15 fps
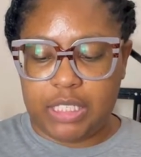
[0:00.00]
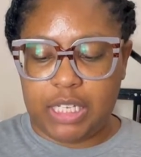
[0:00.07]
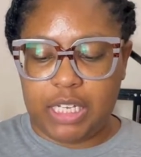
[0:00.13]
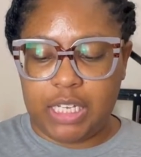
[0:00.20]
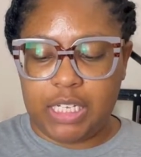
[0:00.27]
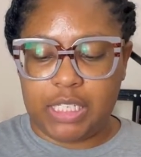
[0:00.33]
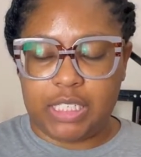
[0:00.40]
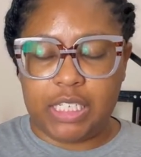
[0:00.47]

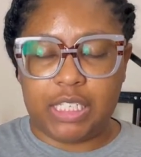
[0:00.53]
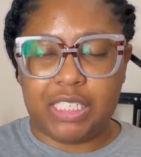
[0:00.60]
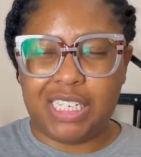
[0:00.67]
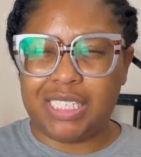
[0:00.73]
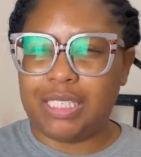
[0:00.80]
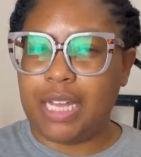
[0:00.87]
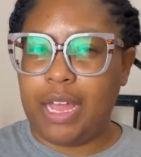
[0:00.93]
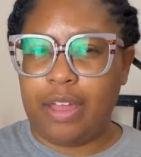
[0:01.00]
is it
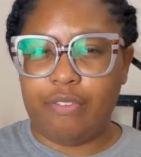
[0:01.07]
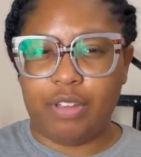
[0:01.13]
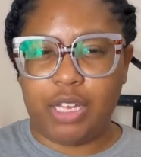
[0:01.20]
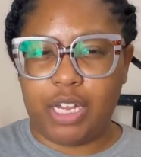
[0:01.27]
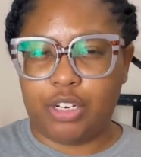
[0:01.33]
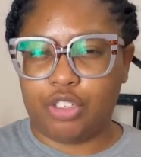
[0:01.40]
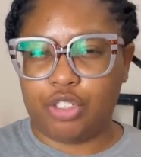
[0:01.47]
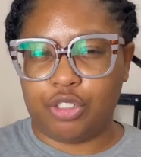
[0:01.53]
does not have a
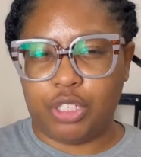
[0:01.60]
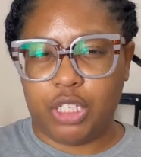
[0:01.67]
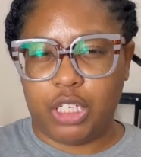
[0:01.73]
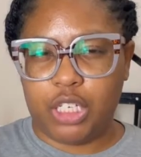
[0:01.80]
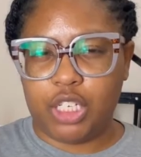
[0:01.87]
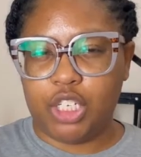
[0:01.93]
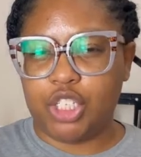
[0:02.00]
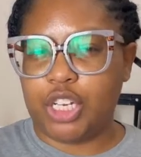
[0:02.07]
lot of
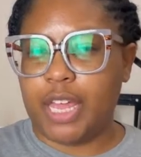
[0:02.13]
shrinkage